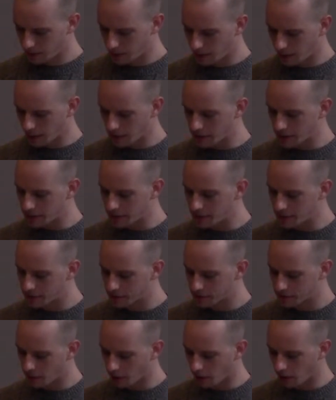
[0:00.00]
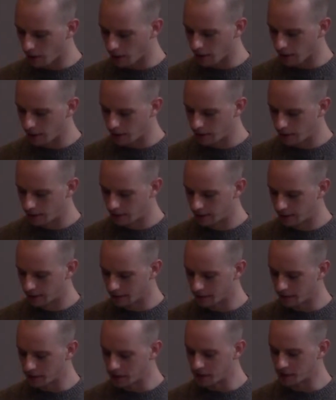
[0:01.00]
I think these are
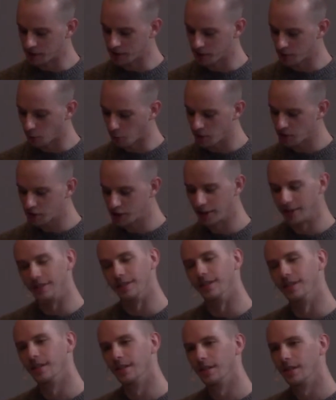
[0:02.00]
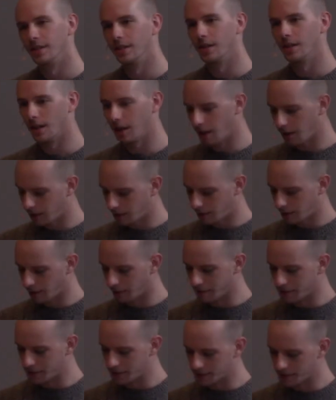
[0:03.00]
the distortion
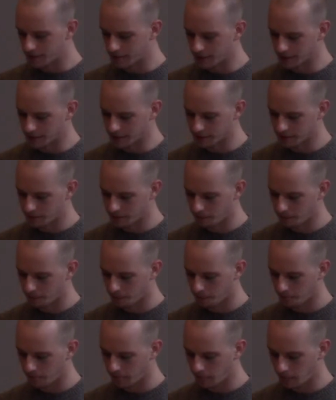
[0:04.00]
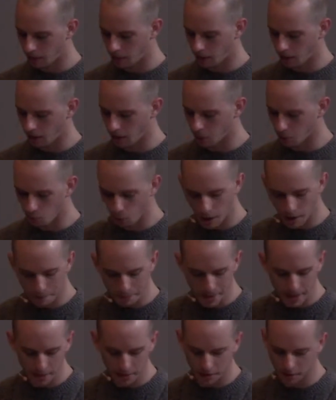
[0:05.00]
of these things are what
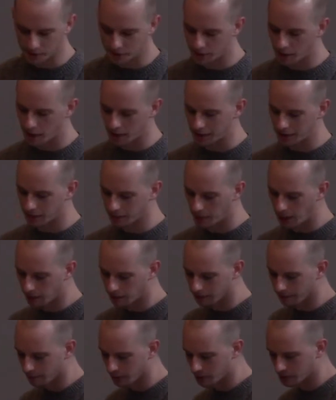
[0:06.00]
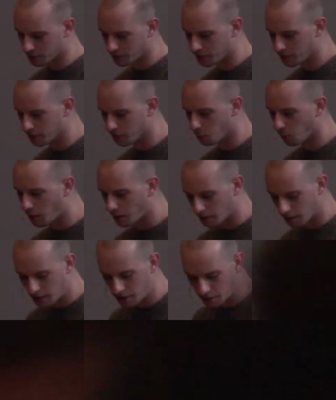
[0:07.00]
Peter is talking about in verse 2. What are
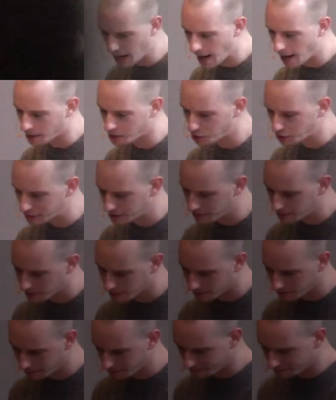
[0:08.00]
human passions?